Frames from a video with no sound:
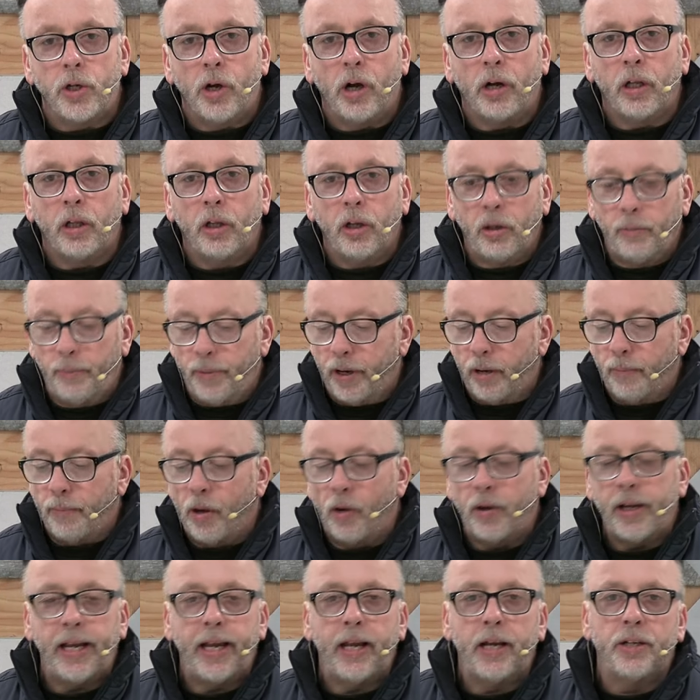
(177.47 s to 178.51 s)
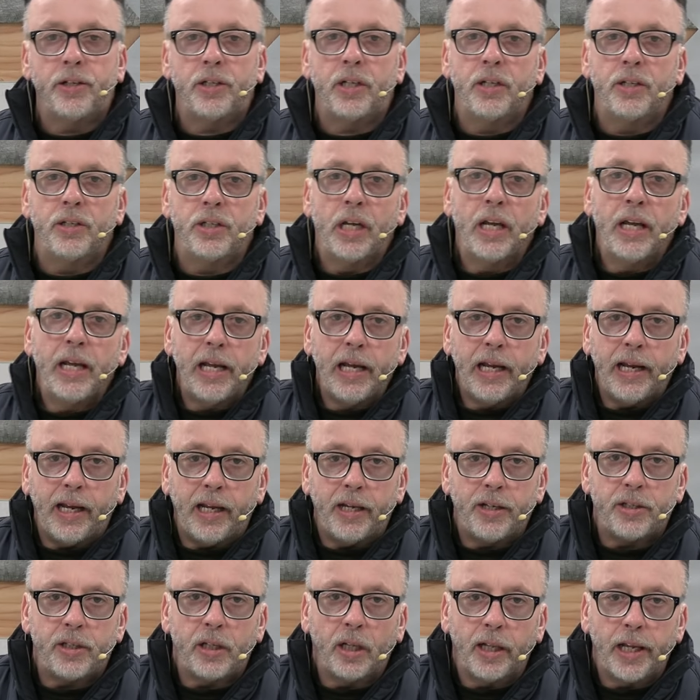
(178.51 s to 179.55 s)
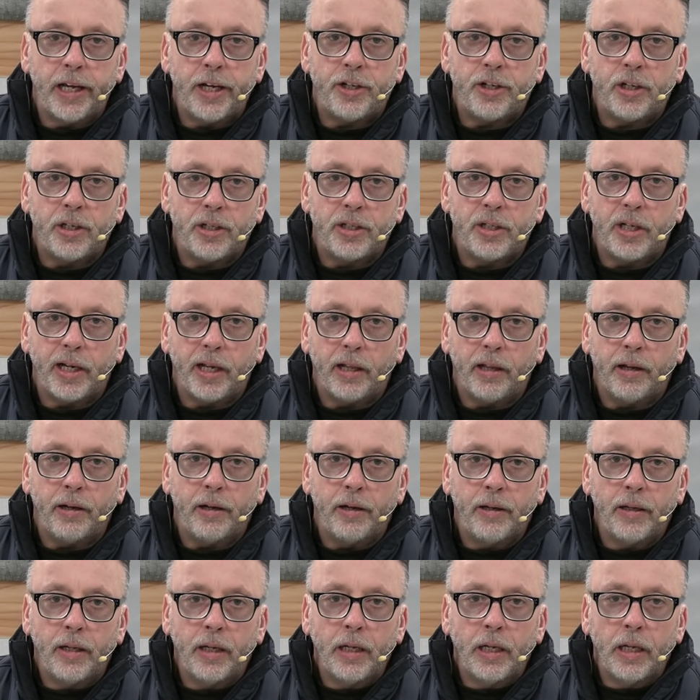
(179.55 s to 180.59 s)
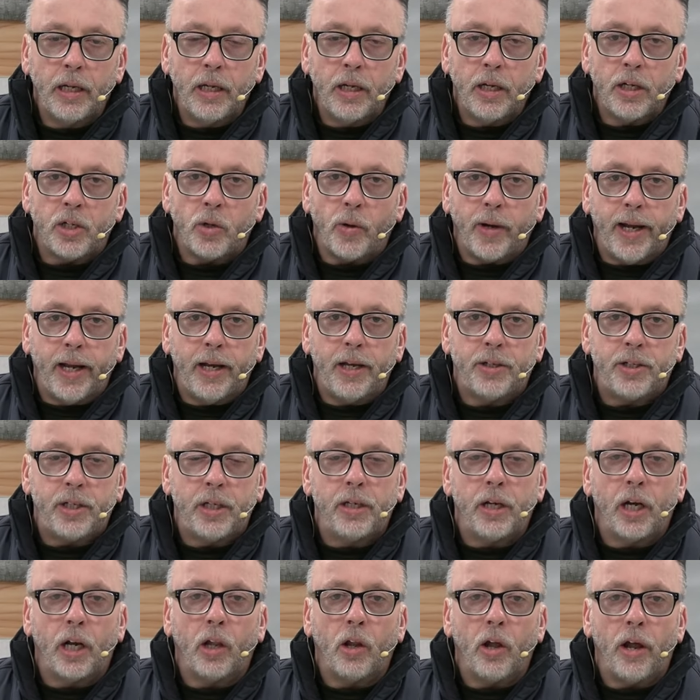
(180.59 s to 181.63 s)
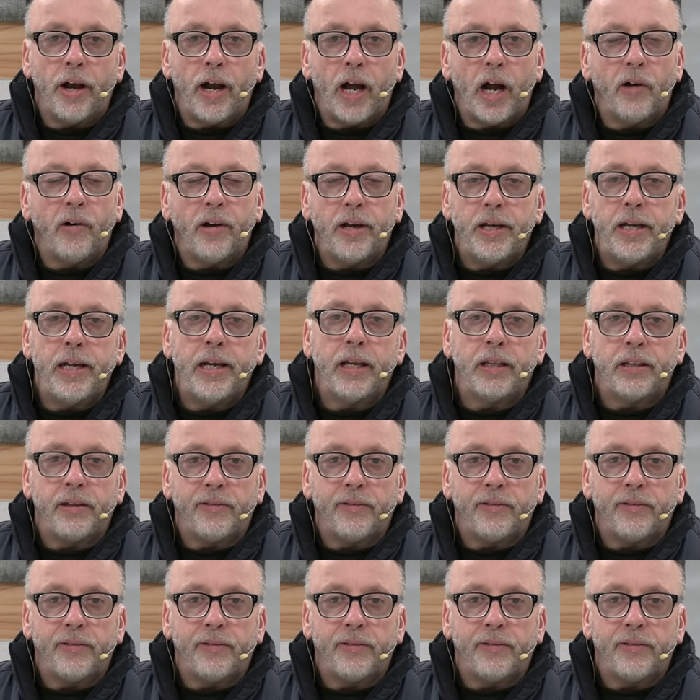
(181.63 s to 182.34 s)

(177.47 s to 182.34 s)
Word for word: to talk a little bit about Andersen's installation sealant. So Andersen did a lot of R&D